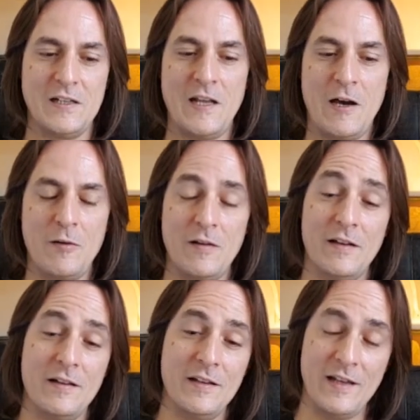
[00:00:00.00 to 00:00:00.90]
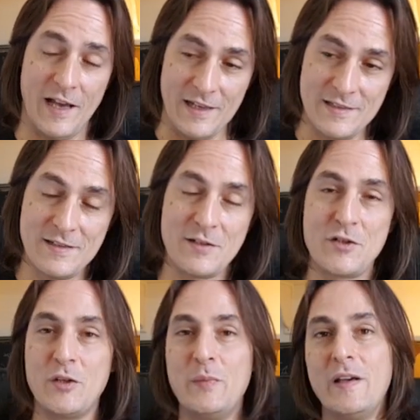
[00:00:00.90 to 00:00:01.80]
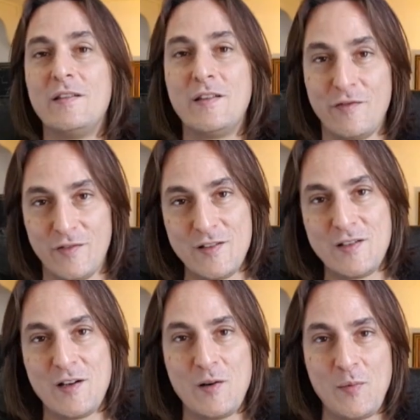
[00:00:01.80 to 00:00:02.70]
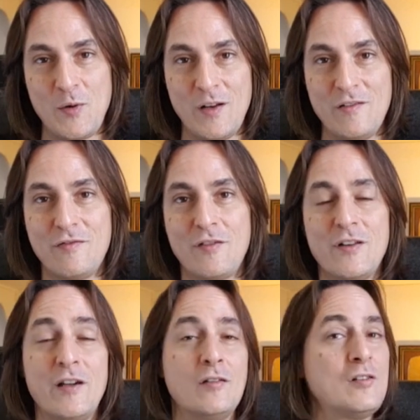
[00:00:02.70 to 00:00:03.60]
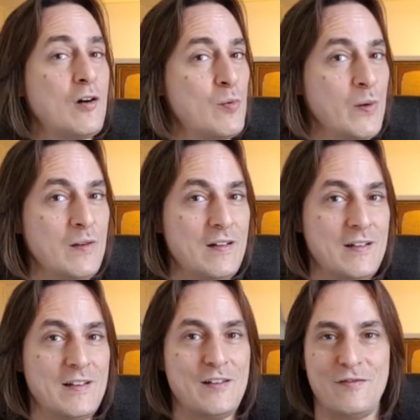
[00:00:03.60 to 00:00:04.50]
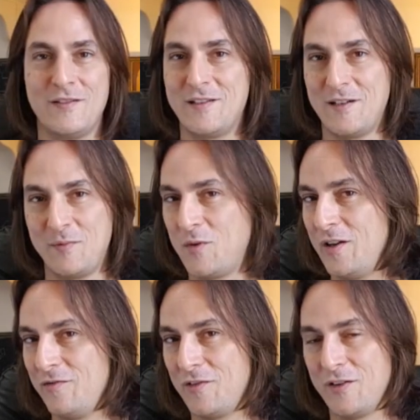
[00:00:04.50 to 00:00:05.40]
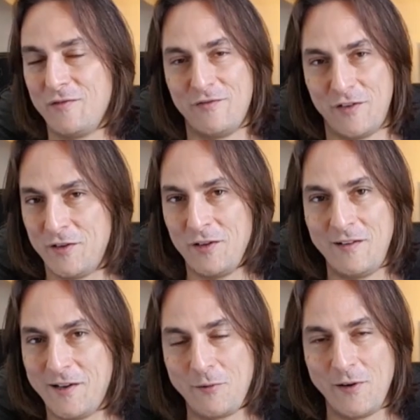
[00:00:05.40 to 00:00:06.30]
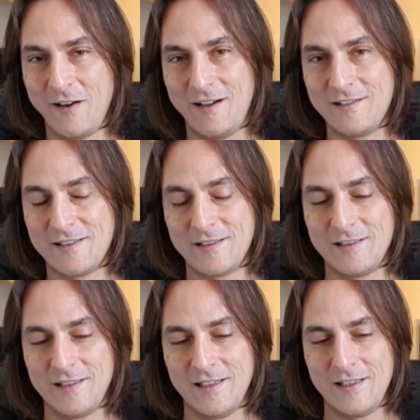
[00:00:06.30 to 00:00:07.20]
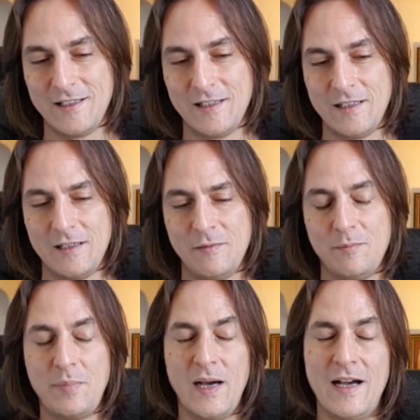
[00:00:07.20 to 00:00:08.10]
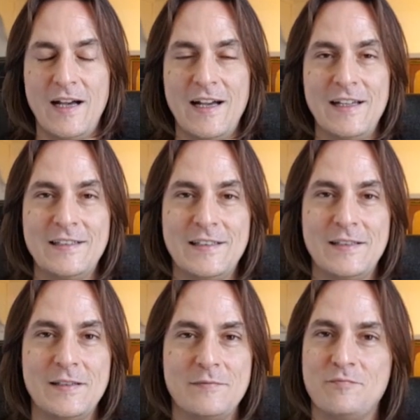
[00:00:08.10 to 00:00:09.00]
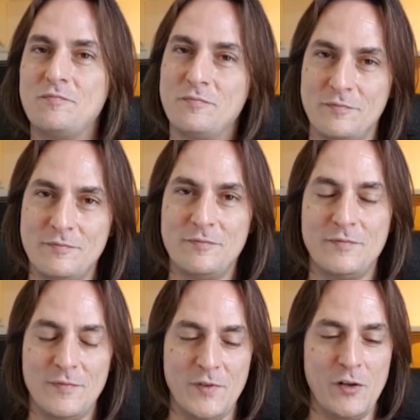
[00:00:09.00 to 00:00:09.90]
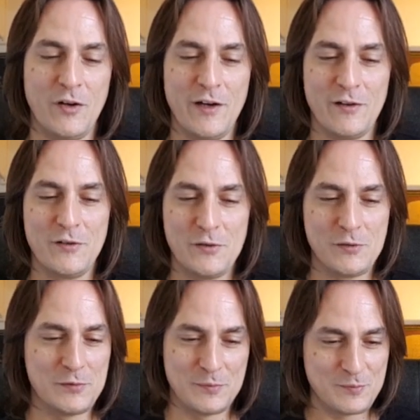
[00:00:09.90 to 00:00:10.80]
Now, yes, there should be a different ceremony for the autumnal and different ceremony for the vernal equinox, but you're here to